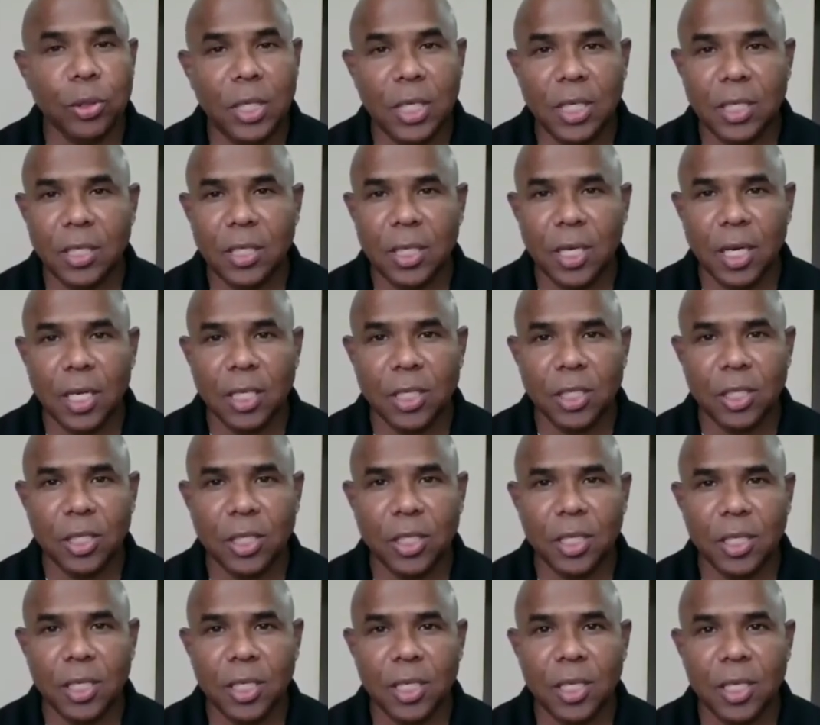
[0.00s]
discharge
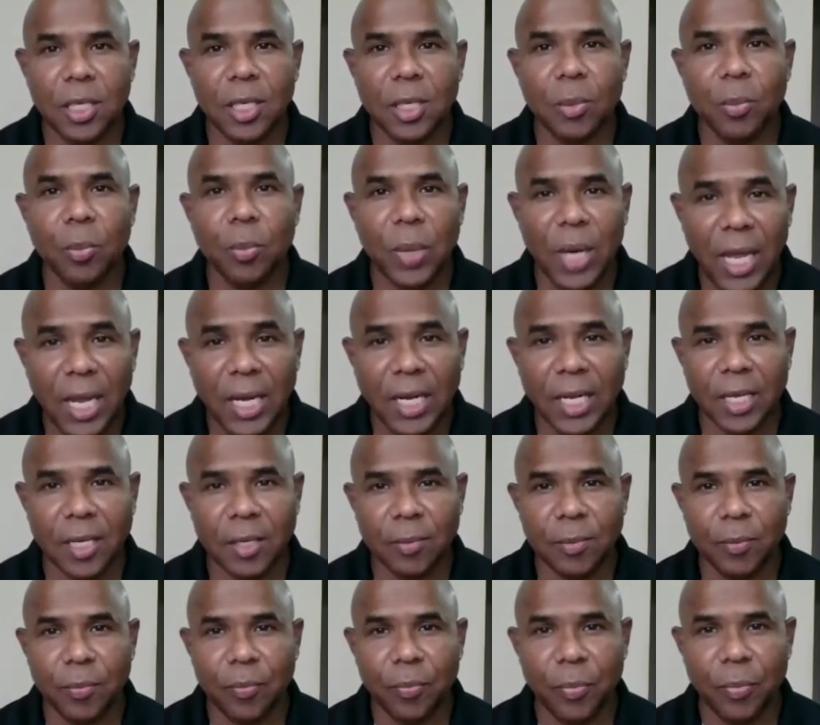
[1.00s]
planning